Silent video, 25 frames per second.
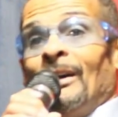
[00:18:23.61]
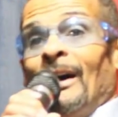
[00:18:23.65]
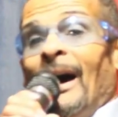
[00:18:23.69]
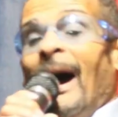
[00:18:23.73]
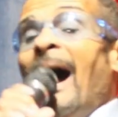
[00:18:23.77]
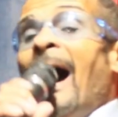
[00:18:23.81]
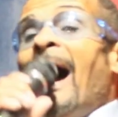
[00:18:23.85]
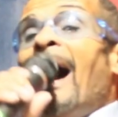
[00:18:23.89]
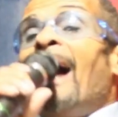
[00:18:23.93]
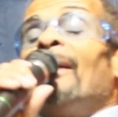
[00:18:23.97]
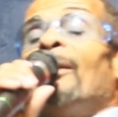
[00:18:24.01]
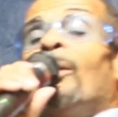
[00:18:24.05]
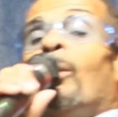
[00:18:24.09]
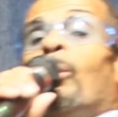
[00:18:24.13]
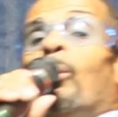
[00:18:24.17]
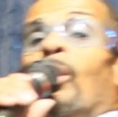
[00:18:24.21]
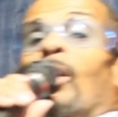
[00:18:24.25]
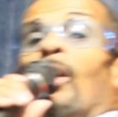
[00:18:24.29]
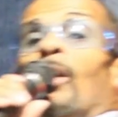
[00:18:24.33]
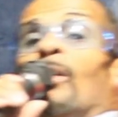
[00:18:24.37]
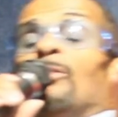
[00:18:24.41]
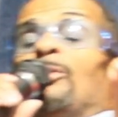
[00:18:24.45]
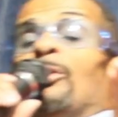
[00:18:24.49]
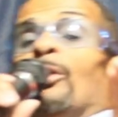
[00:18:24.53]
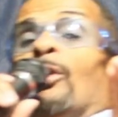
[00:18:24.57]
How in the
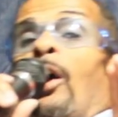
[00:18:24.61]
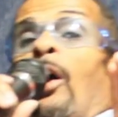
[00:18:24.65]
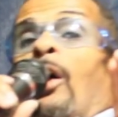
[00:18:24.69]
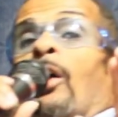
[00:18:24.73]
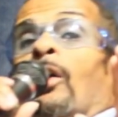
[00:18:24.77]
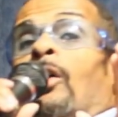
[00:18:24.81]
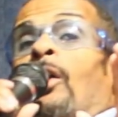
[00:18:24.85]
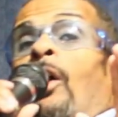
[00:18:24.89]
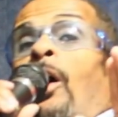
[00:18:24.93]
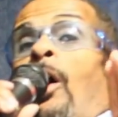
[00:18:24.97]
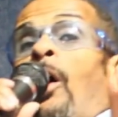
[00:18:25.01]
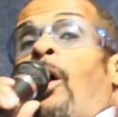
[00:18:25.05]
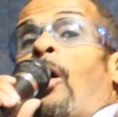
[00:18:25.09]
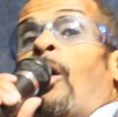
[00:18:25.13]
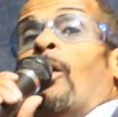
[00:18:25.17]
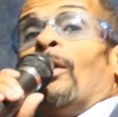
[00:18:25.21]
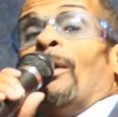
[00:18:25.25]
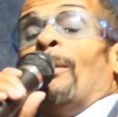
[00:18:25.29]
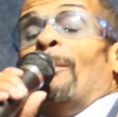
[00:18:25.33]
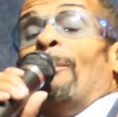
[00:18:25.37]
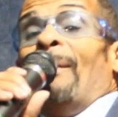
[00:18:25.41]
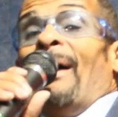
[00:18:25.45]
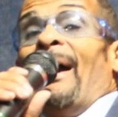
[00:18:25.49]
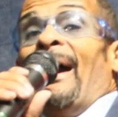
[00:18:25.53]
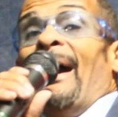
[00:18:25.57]
world you going to
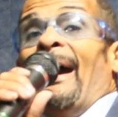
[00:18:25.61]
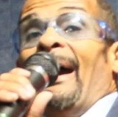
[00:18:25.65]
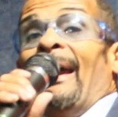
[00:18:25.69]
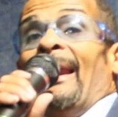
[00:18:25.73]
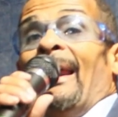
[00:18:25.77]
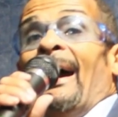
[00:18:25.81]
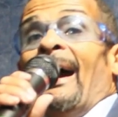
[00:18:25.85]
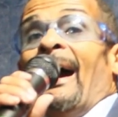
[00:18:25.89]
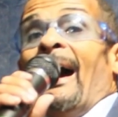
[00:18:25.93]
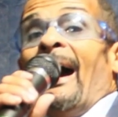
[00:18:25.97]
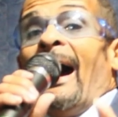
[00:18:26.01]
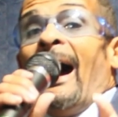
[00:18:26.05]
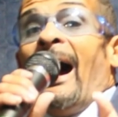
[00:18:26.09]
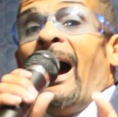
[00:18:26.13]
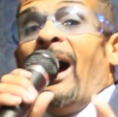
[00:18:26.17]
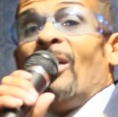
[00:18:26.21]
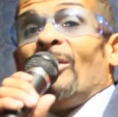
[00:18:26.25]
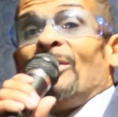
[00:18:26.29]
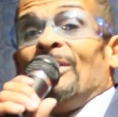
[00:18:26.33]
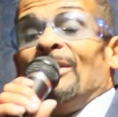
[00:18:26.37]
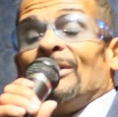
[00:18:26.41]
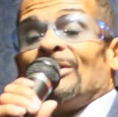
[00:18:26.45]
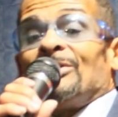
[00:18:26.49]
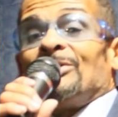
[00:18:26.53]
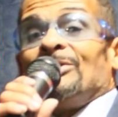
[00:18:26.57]
call a man
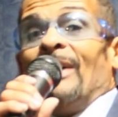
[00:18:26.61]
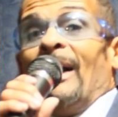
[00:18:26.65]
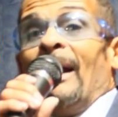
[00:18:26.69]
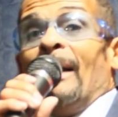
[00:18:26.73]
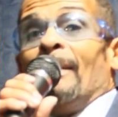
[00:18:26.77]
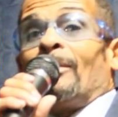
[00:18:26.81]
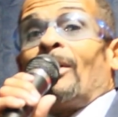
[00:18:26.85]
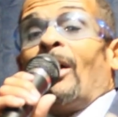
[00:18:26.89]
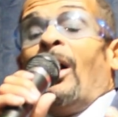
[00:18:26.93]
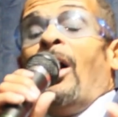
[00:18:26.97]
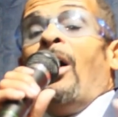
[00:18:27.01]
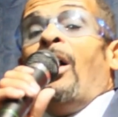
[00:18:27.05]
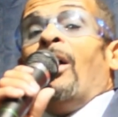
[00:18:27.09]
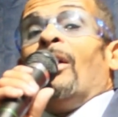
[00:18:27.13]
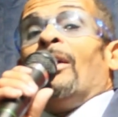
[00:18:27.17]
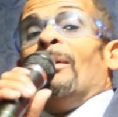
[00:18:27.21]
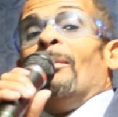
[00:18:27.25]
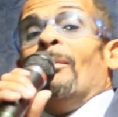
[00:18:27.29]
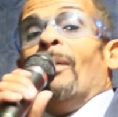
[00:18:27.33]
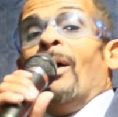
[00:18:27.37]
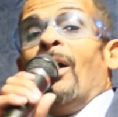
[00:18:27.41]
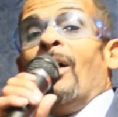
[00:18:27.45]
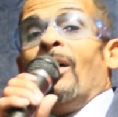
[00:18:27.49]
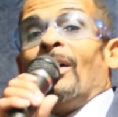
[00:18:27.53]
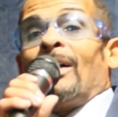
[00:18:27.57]
out his name, call
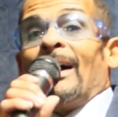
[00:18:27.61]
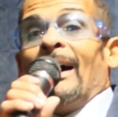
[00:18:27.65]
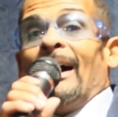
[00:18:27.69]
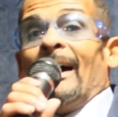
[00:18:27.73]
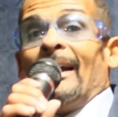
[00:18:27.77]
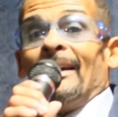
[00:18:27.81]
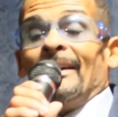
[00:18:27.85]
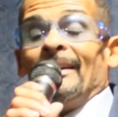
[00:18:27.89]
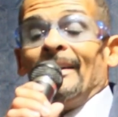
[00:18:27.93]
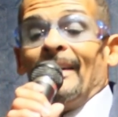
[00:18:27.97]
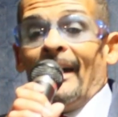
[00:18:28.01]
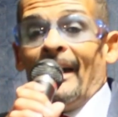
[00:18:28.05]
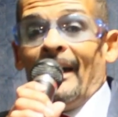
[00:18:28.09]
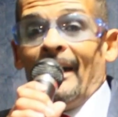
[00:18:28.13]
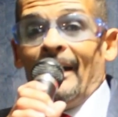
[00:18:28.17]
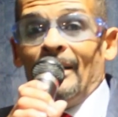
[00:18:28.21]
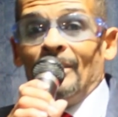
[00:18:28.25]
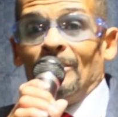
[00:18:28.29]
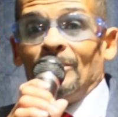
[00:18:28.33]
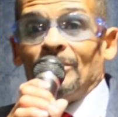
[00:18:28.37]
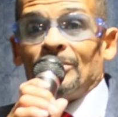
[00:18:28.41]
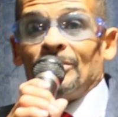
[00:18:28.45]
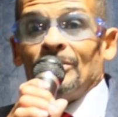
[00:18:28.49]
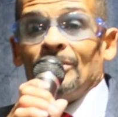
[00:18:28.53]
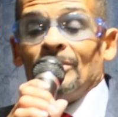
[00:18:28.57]
him all kind of
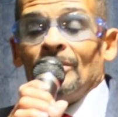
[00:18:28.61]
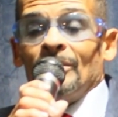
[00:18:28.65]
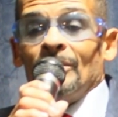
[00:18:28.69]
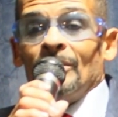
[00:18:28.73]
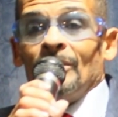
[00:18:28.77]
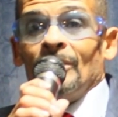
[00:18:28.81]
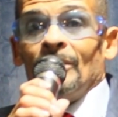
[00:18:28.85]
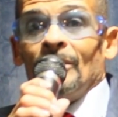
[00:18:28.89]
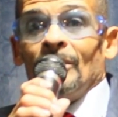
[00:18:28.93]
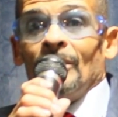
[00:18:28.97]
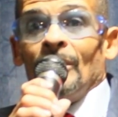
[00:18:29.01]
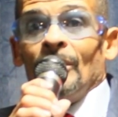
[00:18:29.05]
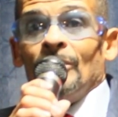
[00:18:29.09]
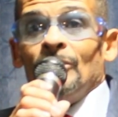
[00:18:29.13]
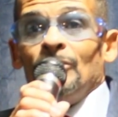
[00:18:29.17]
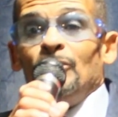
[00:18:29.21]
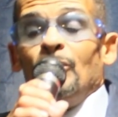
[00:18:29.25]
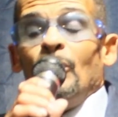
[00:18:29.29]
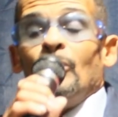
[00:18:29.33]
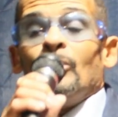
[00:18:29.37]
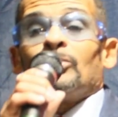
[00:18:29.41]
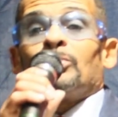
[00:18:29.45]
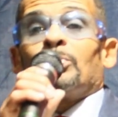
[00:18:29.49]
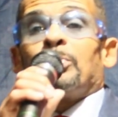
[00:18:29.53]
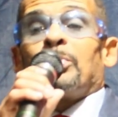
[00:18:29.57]
names,
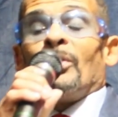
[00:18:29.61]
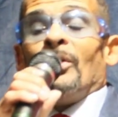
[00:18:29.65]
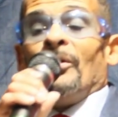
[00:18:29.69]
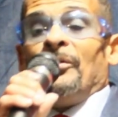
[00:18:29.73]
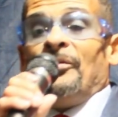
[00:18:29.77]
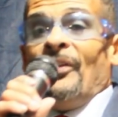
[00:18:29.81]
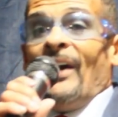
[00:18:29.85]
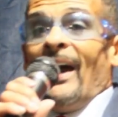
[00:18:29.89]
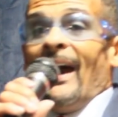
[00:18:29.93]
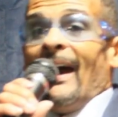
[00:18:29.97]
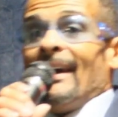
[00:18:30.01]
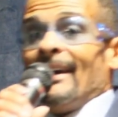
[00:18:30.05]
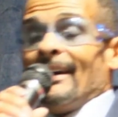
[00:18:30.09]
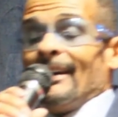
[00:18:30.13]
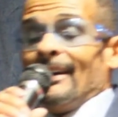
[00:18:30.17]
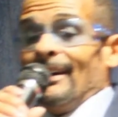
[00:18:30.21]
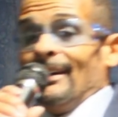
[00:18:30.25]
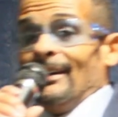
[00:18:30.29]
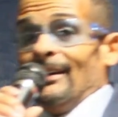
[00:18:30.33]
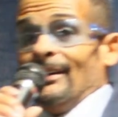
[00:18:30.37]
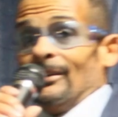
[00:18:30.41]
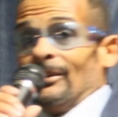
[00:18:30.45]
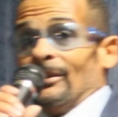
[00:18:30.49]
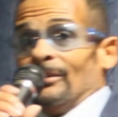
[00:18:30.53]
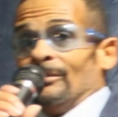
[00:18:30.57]
use
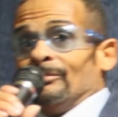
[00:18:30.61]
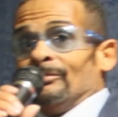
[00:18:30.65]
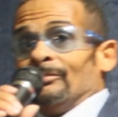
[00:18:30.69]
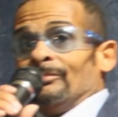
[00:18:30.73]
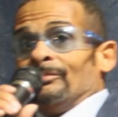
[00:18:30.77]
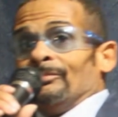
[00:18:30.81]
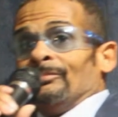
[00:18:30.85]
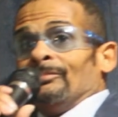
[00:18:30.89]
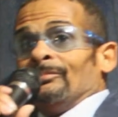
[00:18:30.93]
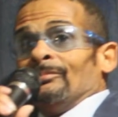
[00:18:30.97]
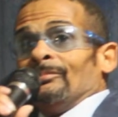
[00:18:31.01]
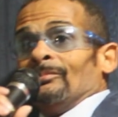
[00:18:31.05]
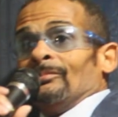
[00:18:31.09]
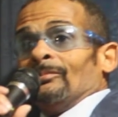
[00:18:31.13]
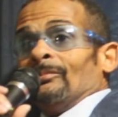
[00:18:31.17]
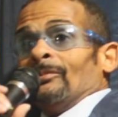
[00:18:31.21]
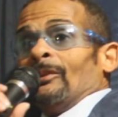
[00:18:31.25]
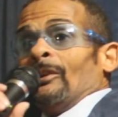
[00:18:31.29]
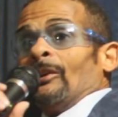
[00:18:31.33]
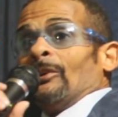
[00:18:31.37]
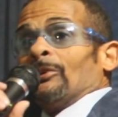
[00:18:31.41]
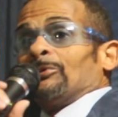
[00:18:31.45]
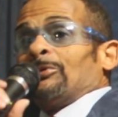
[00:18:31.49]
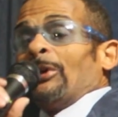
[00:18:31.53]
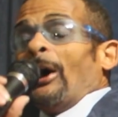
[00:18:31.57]
profanity in him,
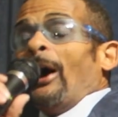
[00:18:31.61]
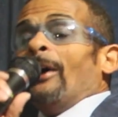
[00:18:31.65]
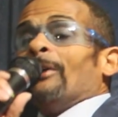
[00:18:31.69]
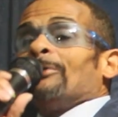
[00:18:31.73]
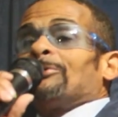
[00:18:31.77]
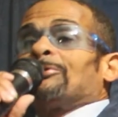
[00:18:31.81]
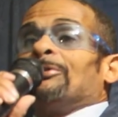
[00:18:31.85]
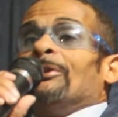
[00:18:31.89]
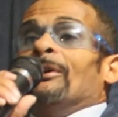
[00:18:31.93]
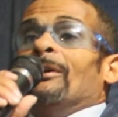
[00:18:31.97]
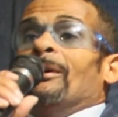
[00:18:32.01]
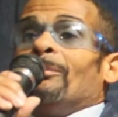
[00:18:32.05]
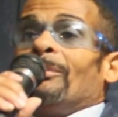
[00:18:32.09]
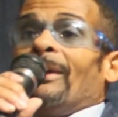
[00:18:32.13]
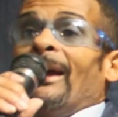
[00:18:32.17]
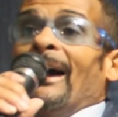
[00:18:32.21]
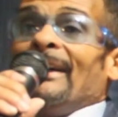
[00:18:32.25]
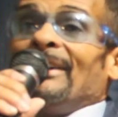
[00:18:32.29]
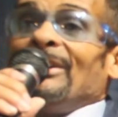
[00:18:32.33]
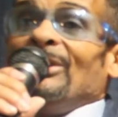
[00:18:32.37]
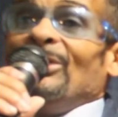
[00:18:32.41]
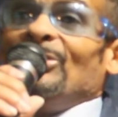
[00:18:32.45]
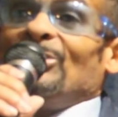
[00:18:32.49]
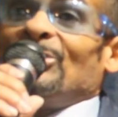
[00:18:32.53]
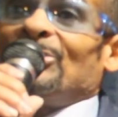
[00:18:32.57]
Talk to him
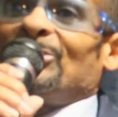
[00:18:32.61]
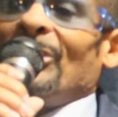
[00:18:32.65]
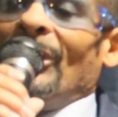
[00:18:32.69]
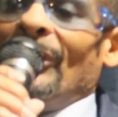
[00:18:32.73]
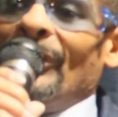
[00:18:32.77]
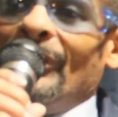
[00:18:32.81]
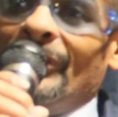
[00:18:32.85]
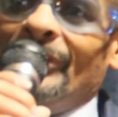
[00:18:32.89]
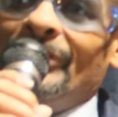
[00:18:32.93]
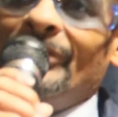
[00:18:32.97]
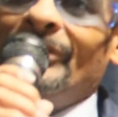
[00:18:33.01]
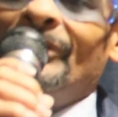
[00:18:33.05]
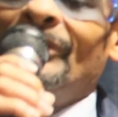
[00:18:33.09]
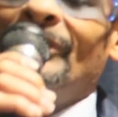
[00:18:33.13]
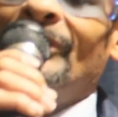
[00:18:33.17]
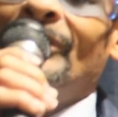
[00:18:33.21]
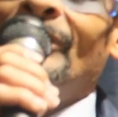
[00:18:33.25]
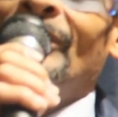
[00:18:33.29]
like he's dirt.